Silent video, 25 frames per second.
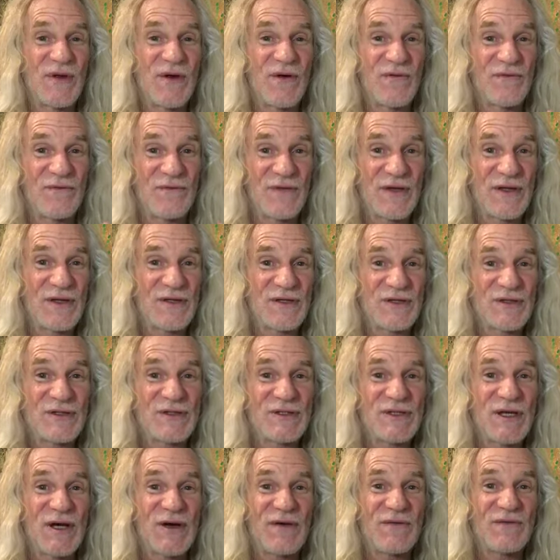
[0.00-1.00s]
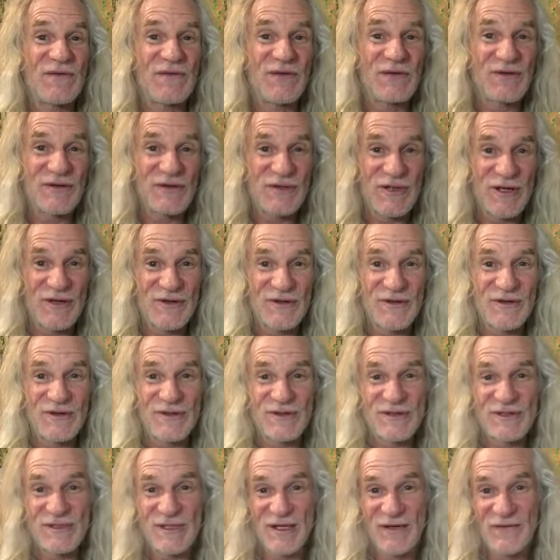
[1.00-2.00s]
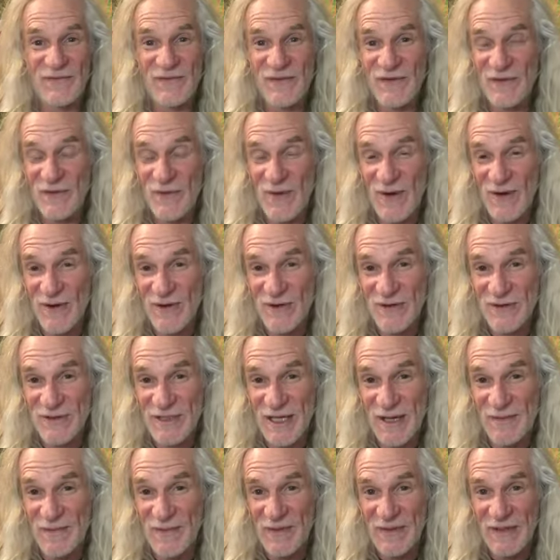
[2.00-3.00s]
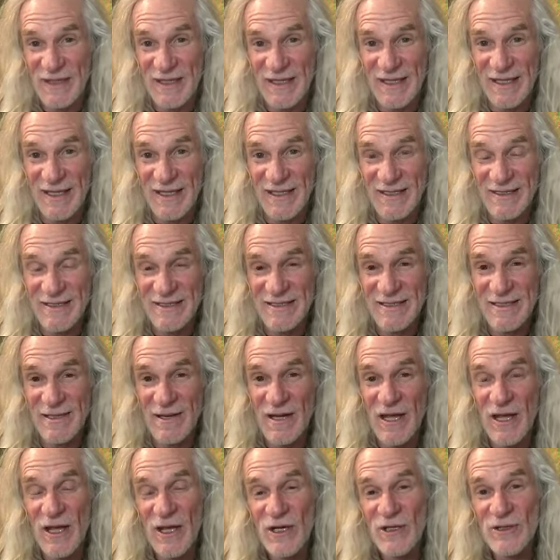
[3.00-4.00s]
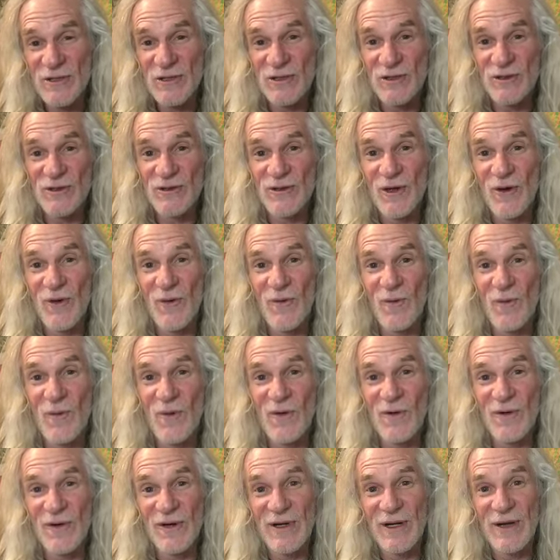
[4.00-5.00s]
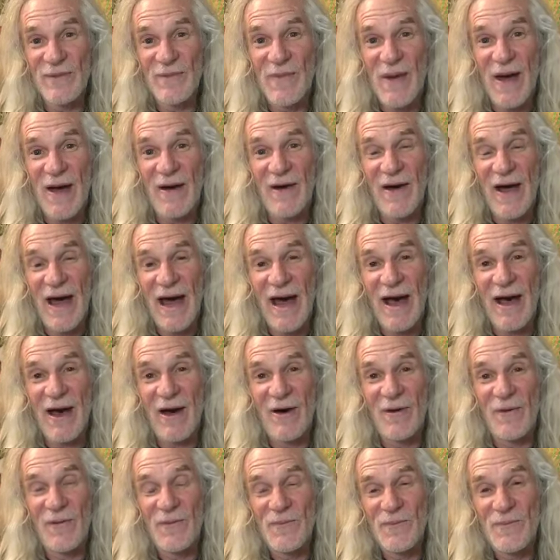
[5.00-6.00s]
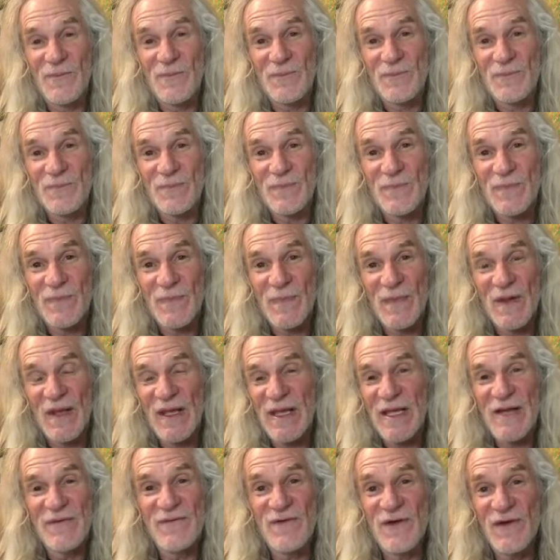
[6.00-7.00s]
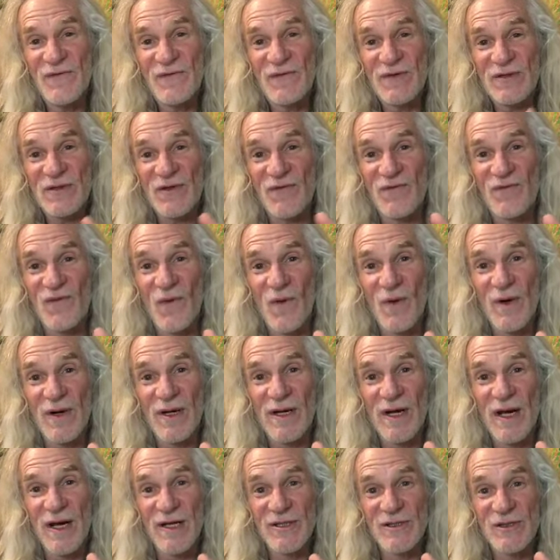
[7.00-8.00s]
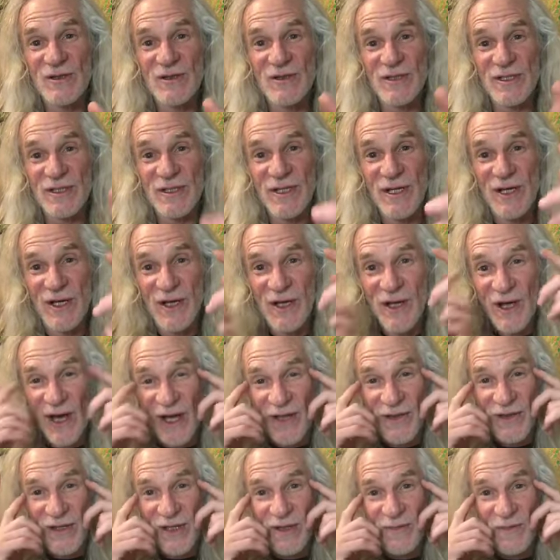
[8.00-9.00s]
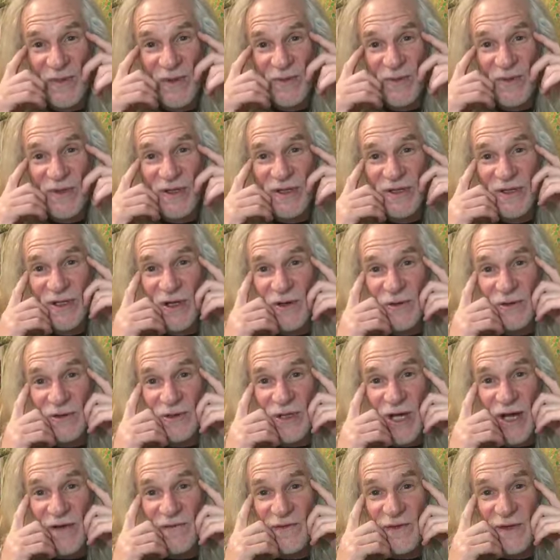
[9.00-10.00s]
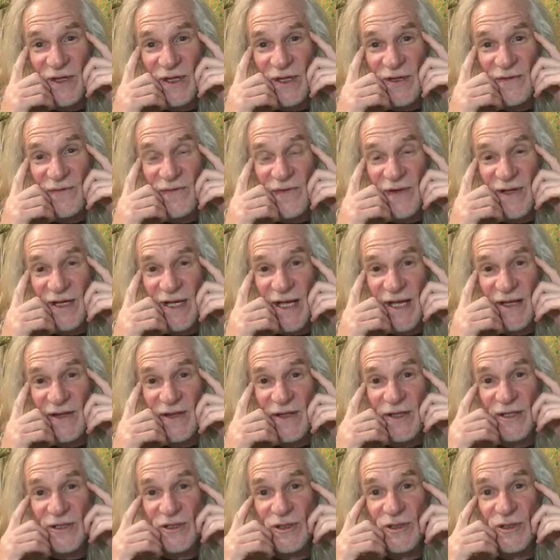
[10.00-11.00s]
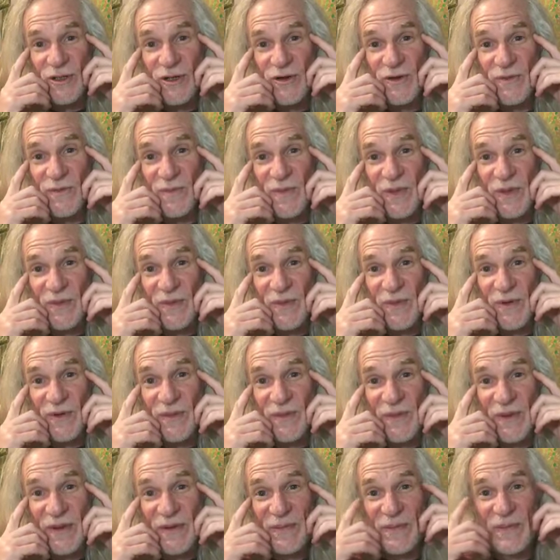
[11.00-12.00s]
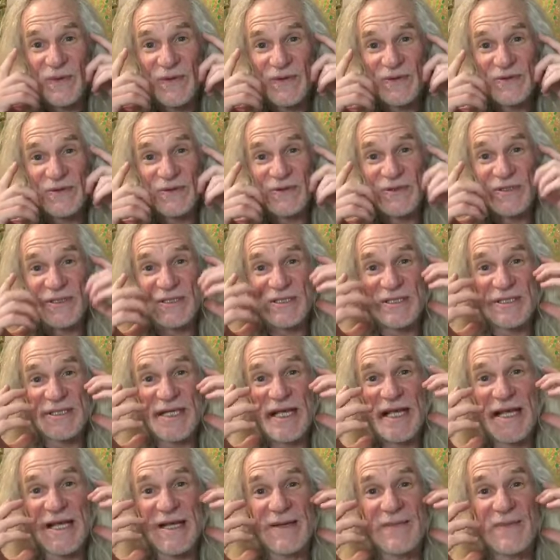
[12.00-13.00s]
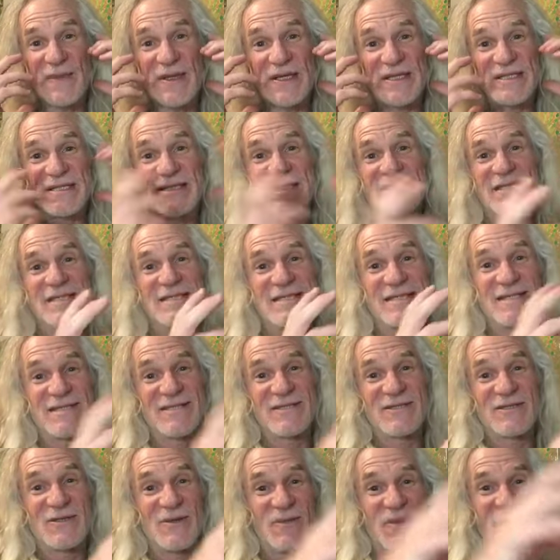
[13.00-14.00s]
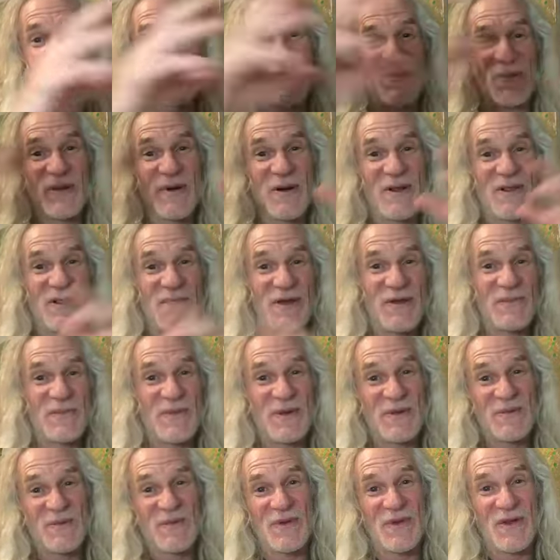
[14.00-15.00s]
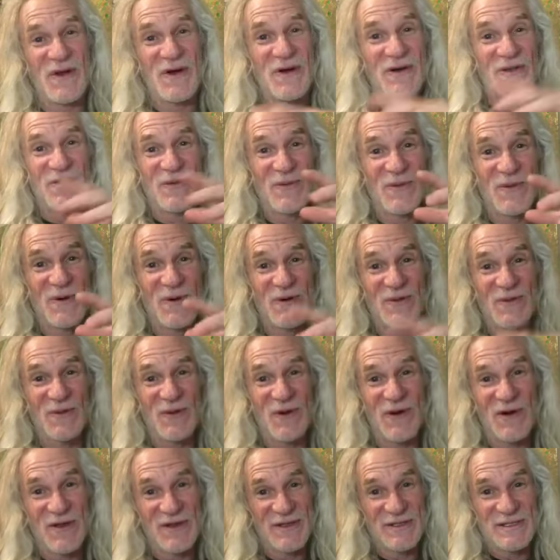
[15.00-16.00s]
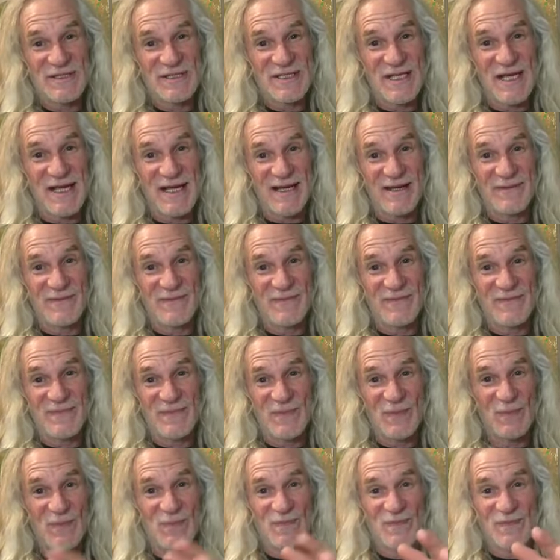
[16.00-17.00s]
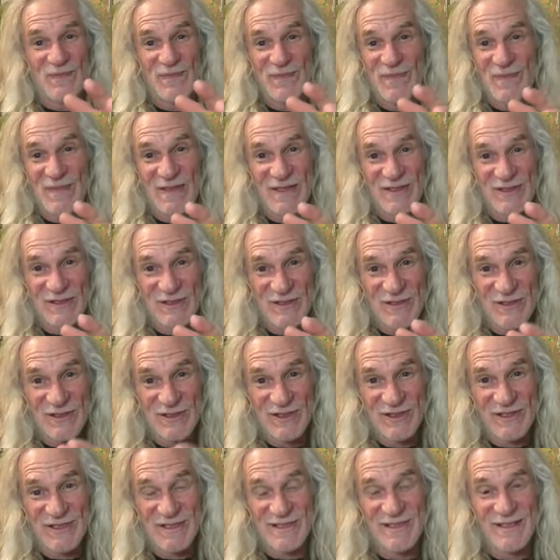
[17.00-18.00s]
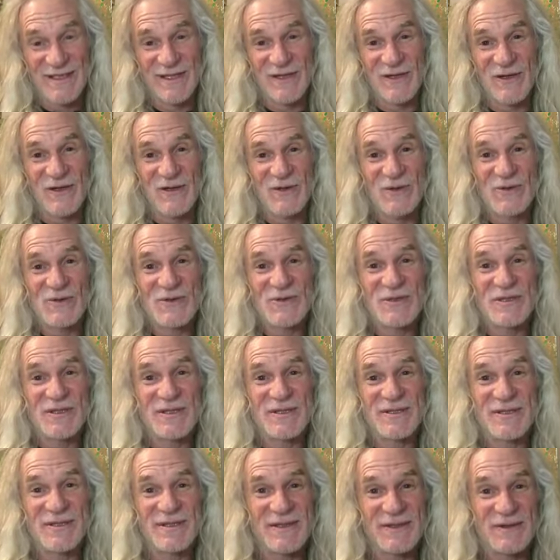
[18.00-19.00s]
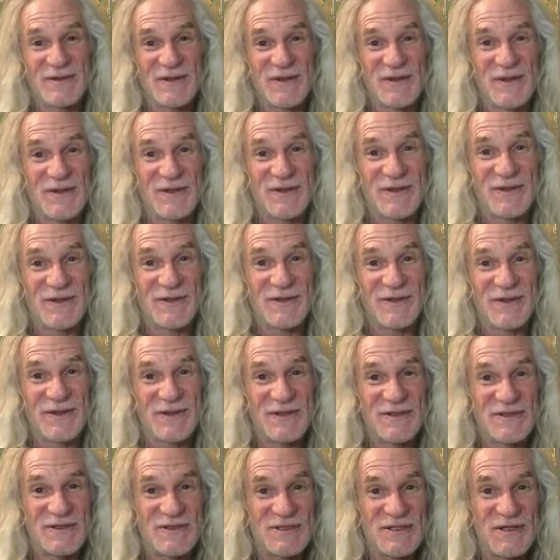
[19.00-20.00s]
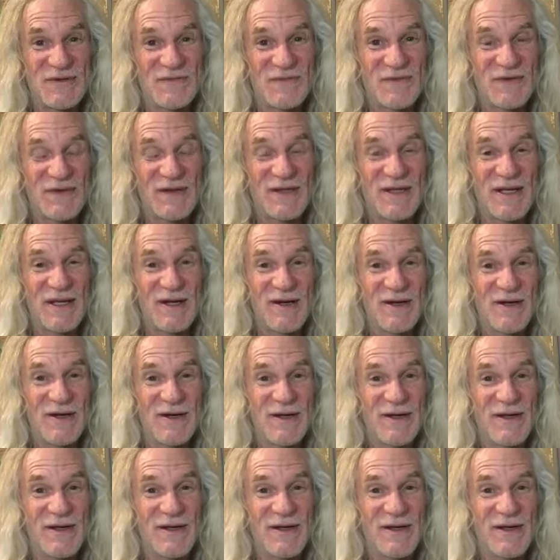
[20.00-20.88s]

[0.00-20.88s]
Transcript: know, feed yourself and shelter yourself and do all those type of things. So don't worry about how even if it's a foreign country, I think people that don't travel, they forget that, you know, people are people. So it's the same existence no matter where the people are in the world. We're all the same. It's just an illusion that it's different there.